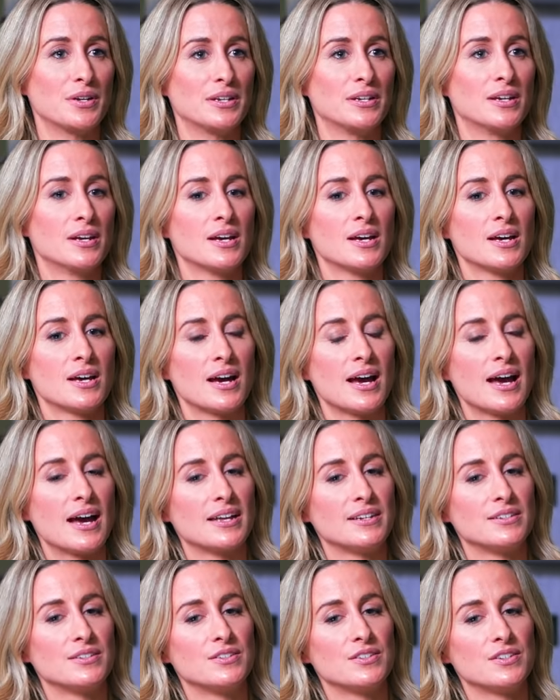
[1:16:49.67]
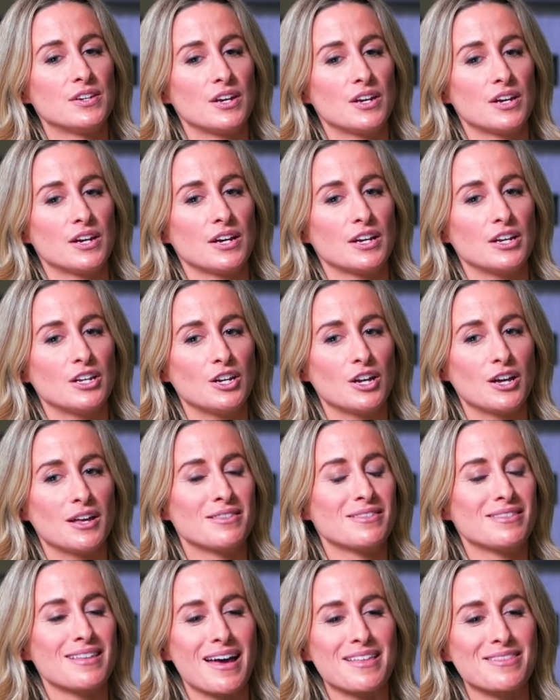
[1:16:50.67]
And and
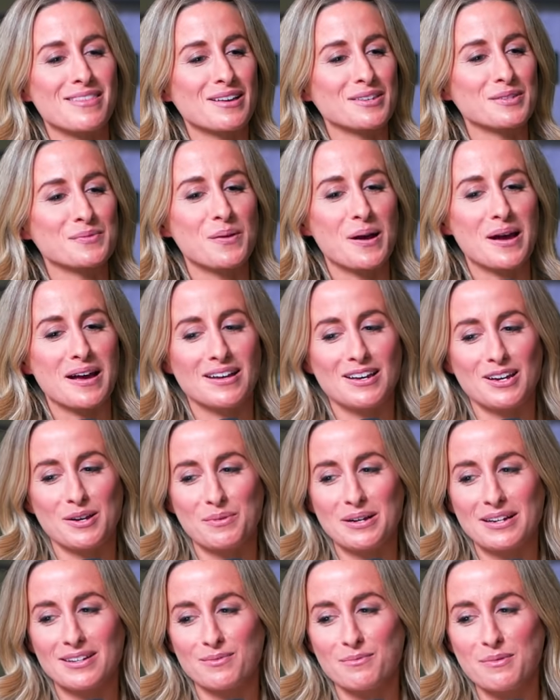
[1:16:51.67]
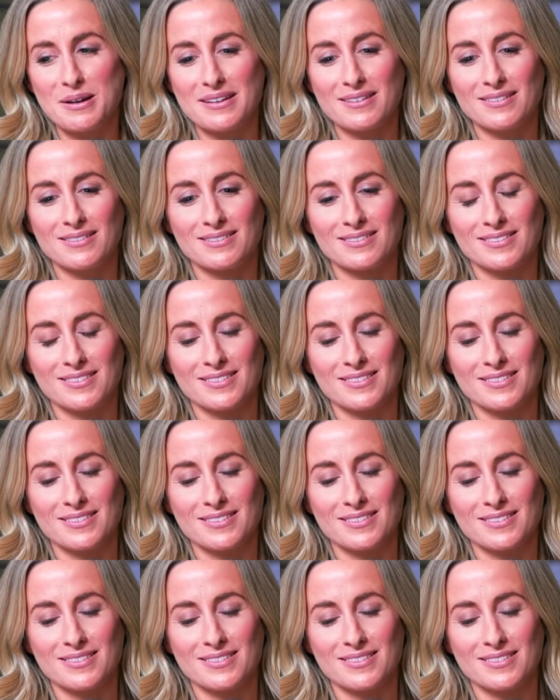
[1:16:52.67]
and and that's where, you know, we we